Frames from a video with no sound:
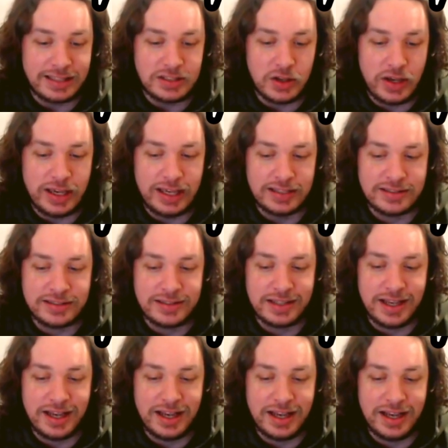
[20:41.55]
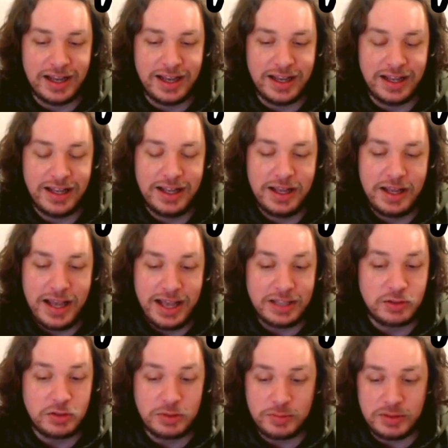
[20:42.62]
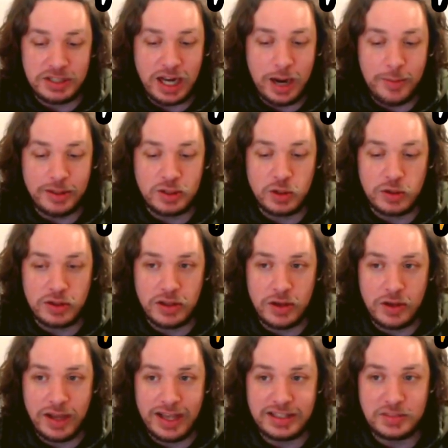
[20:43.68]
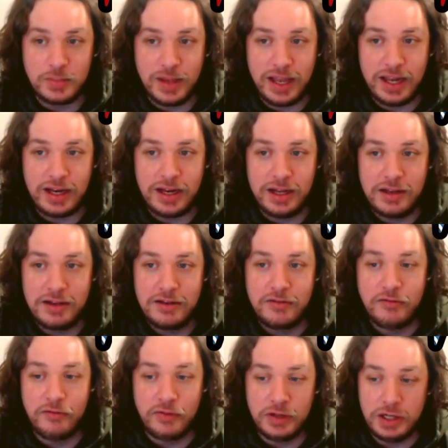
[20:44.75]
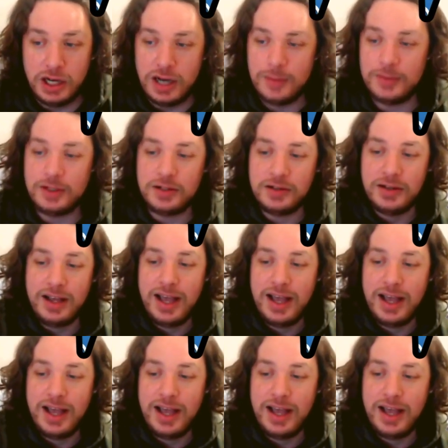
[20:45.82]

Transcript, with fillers: So I guess uh, his retirement tour, though, has been phenomenal.